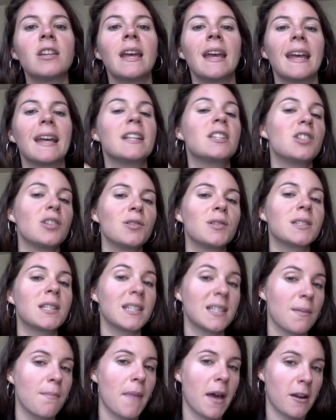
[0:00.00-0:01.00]
it's used as
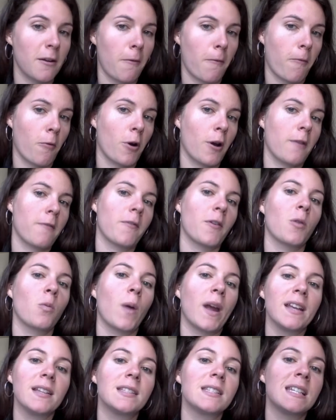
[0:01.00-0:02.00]
a metaphor for
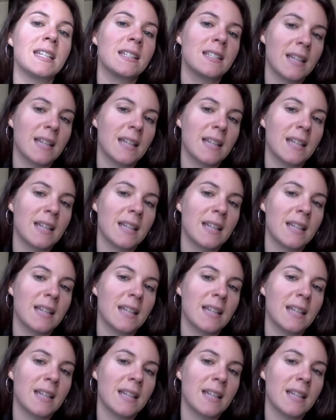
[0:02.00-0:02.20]
wasting